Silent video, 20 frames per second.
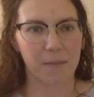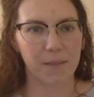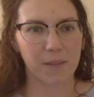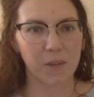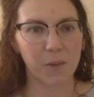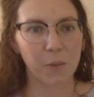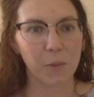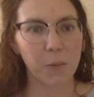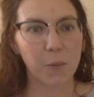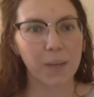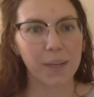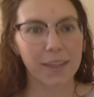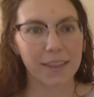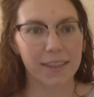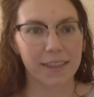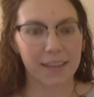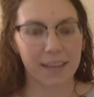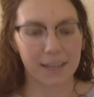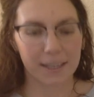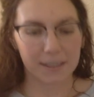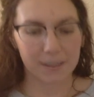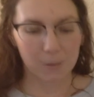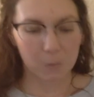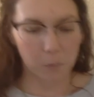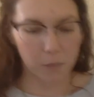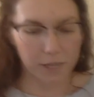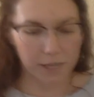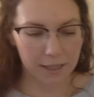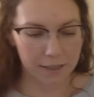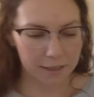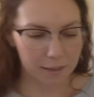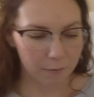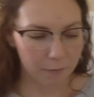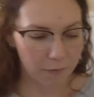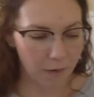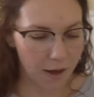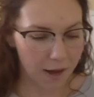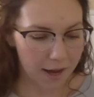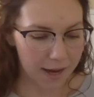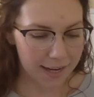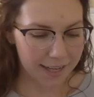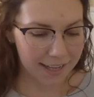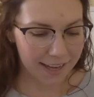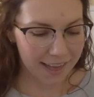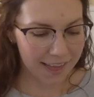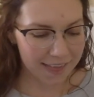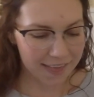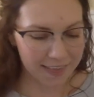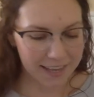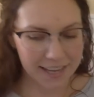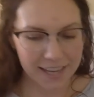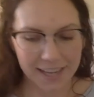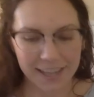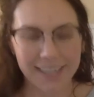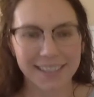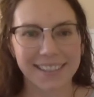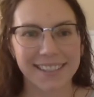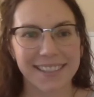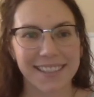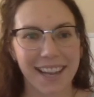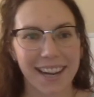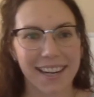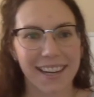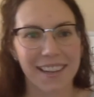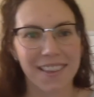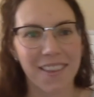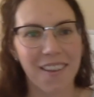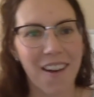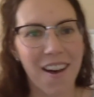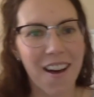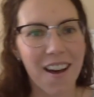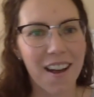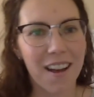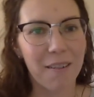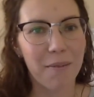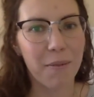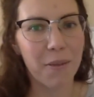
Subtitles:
So with this, we can define the second law of